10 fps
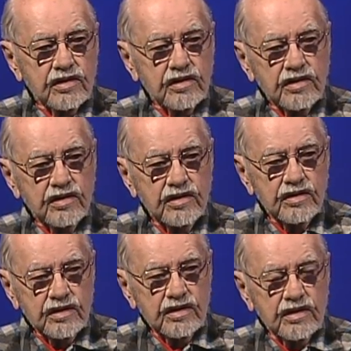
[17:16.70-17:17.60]

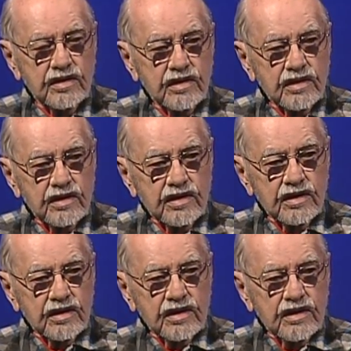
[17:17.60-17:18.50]
Nothing is said.